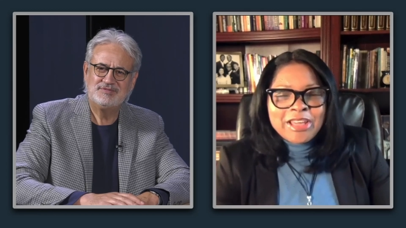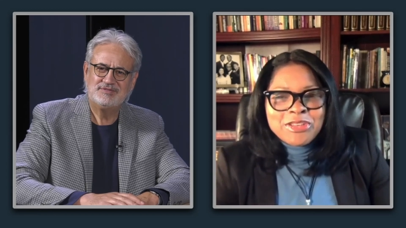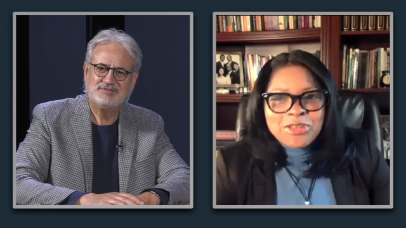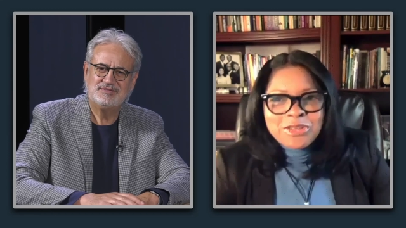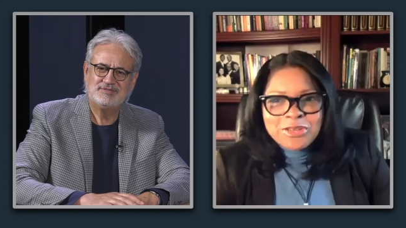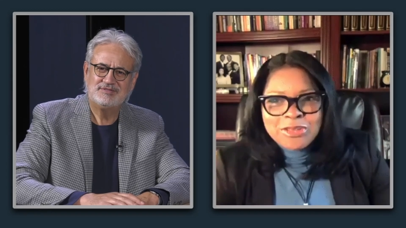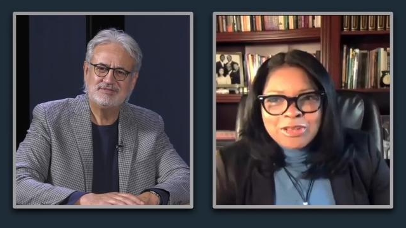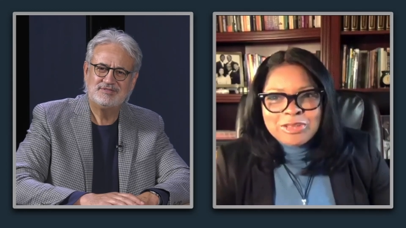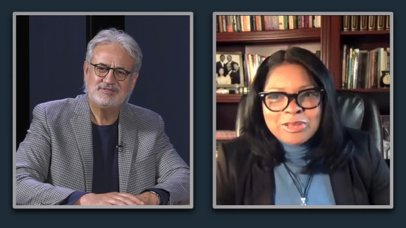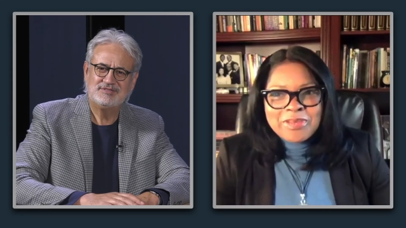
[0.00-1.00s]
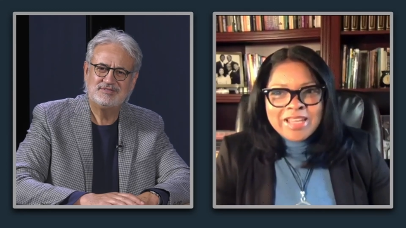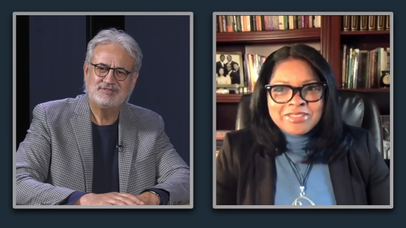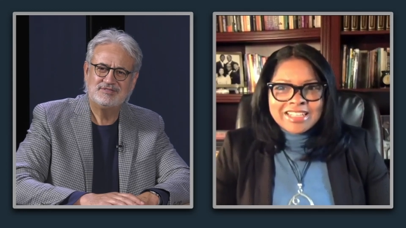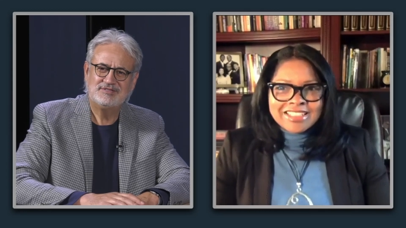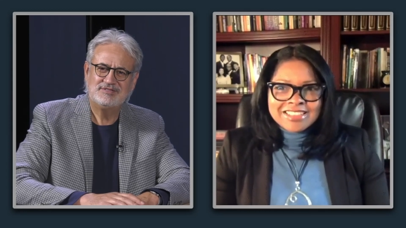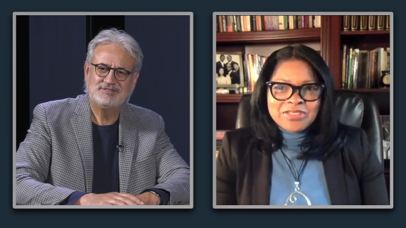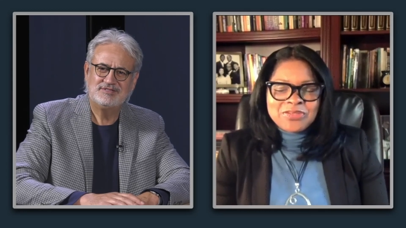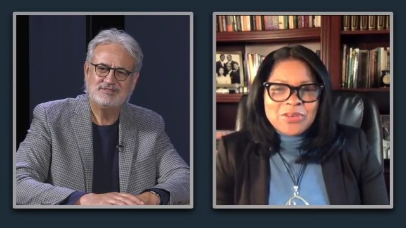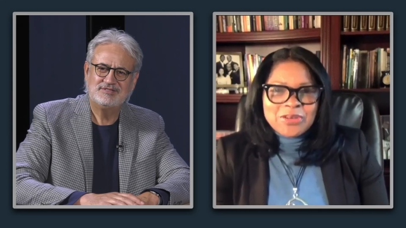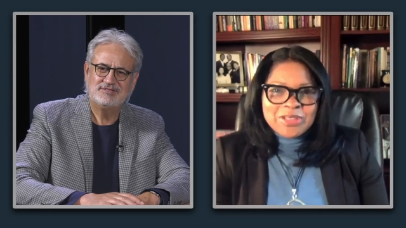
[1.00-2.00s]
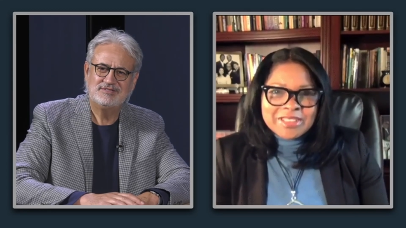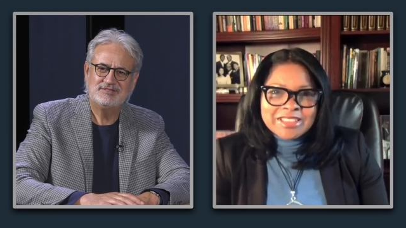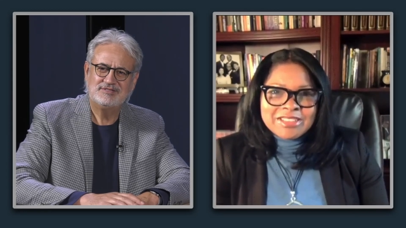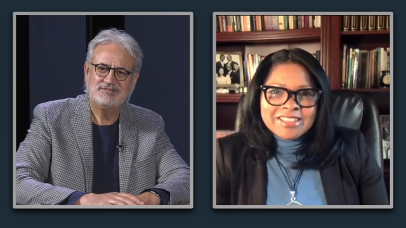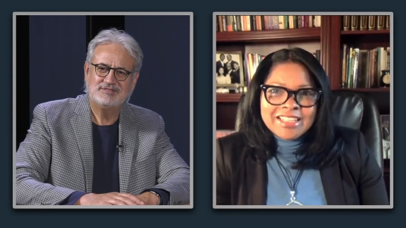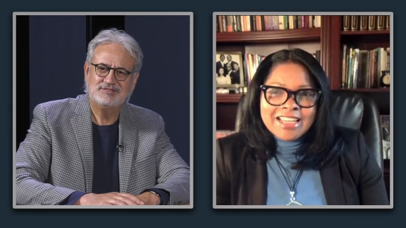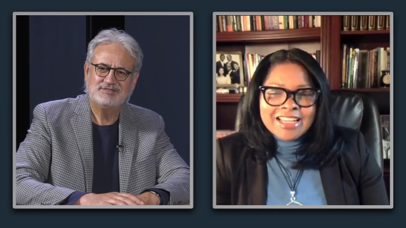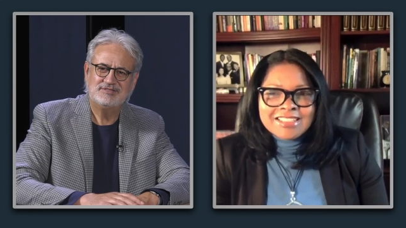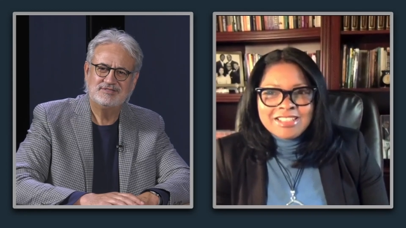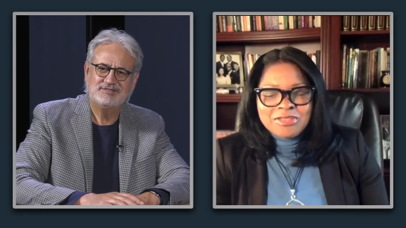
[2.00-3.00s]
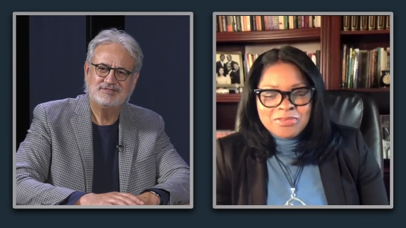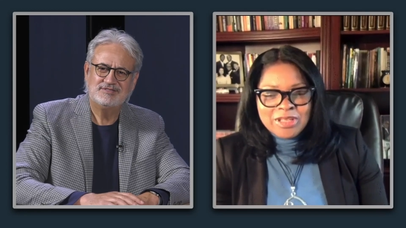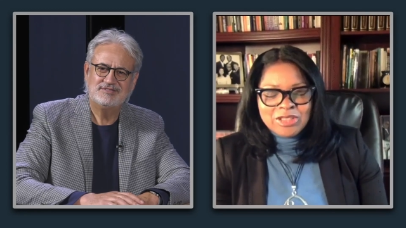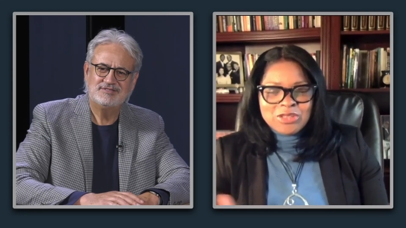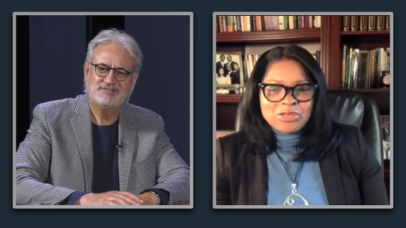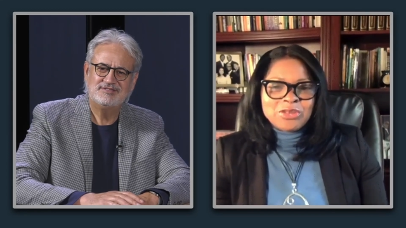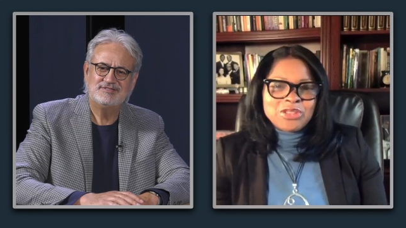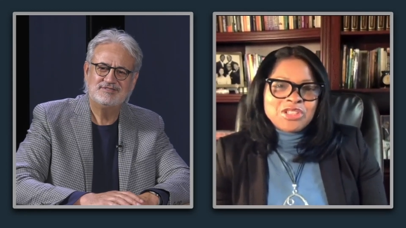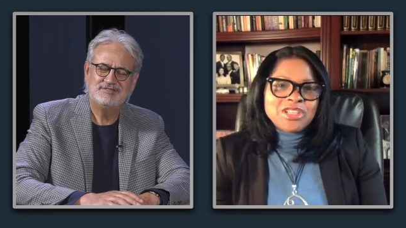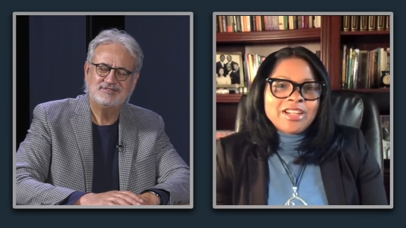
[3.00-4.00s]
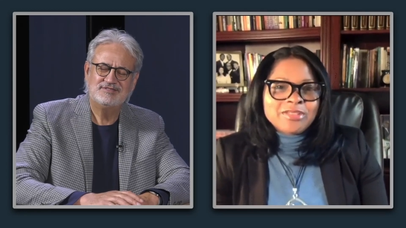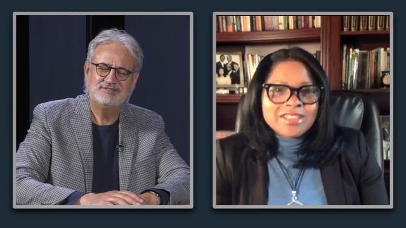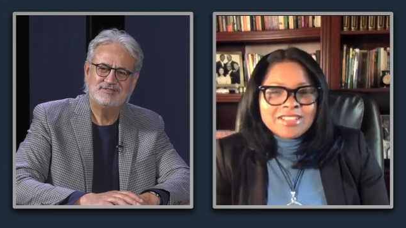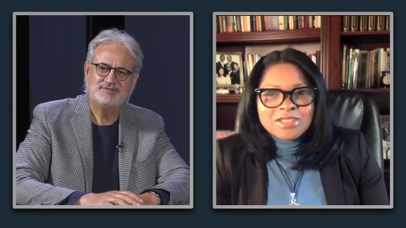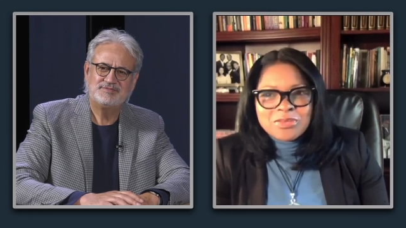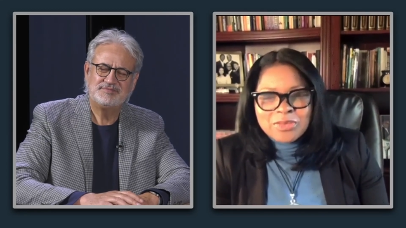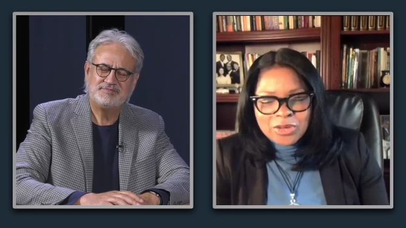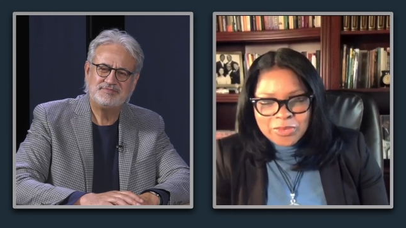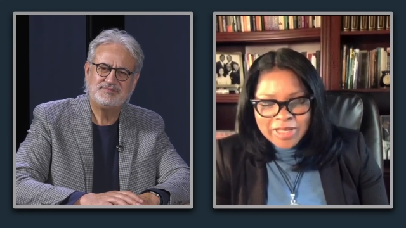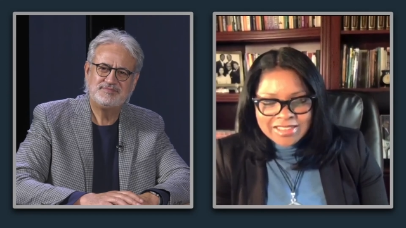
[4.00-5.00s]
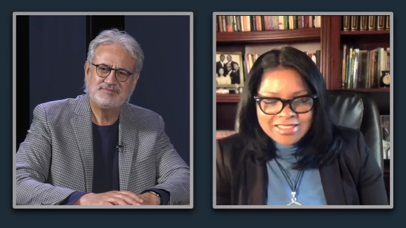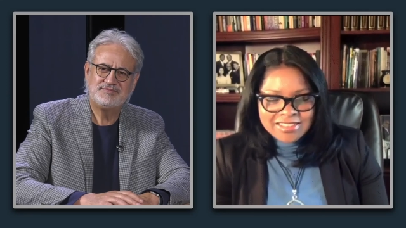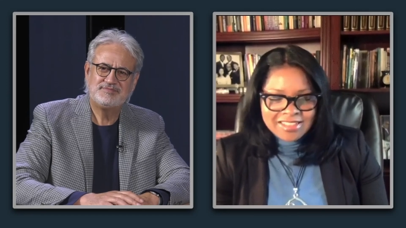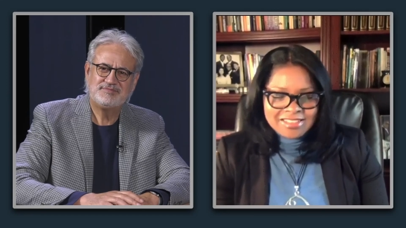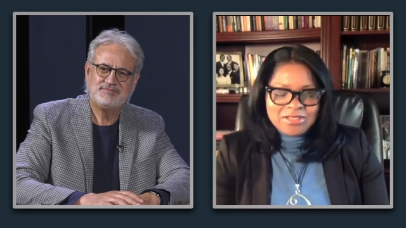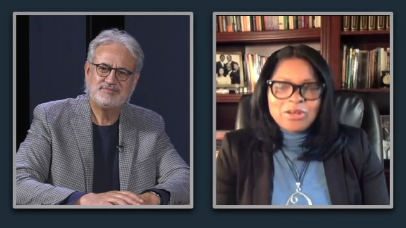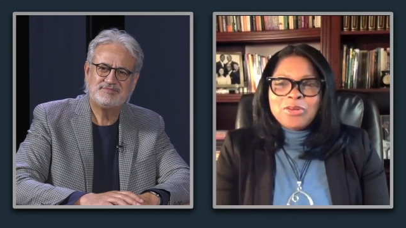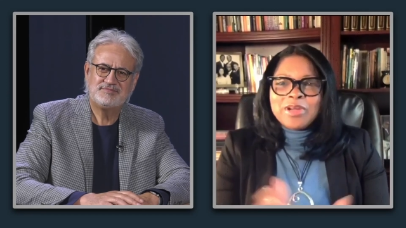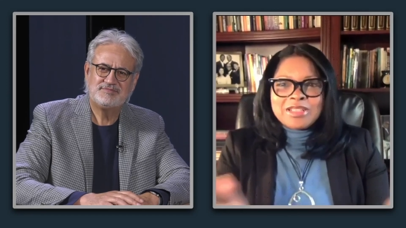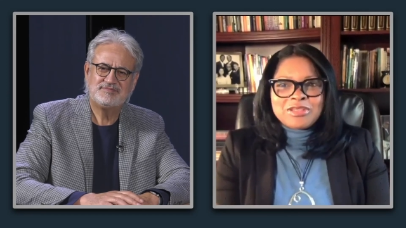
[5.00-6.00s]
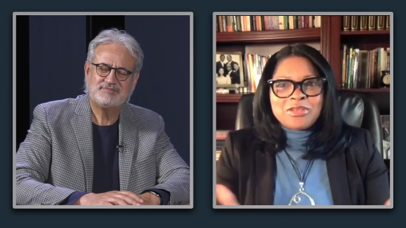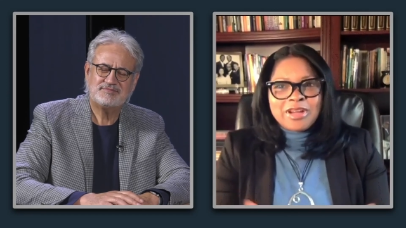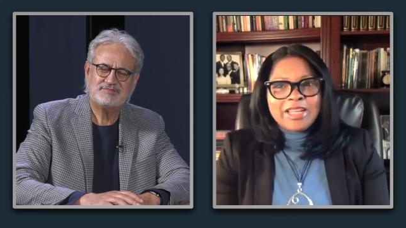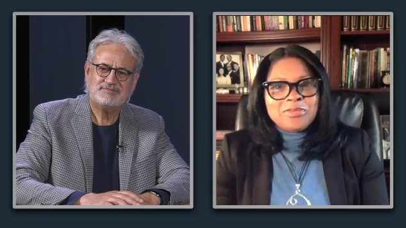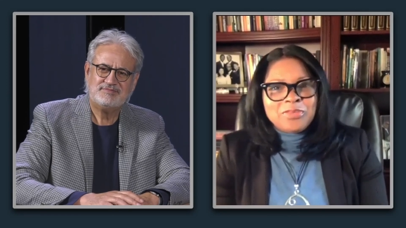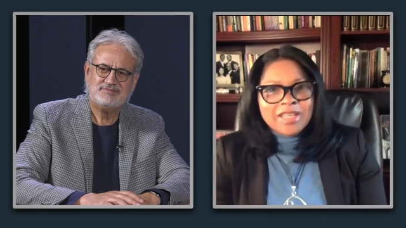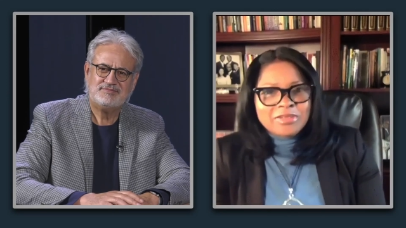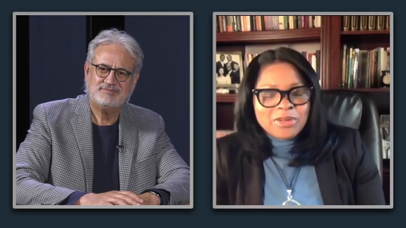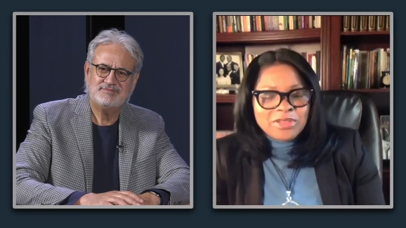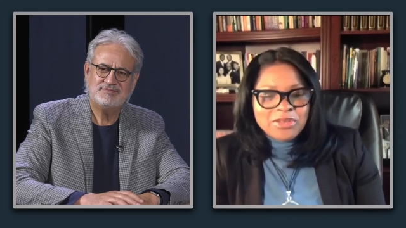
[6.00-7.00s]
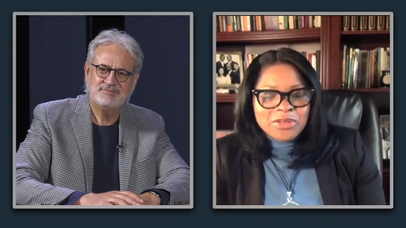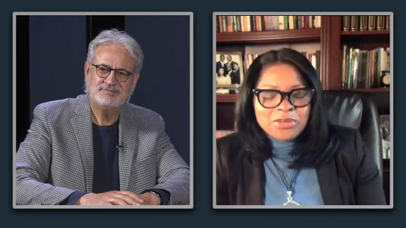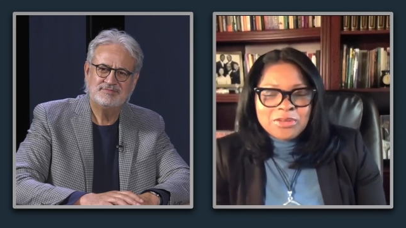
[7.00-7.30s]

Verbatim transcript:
Speaker 1: Thank you, Dr. Ramirez, for asking me to share in this moment. It's always great being with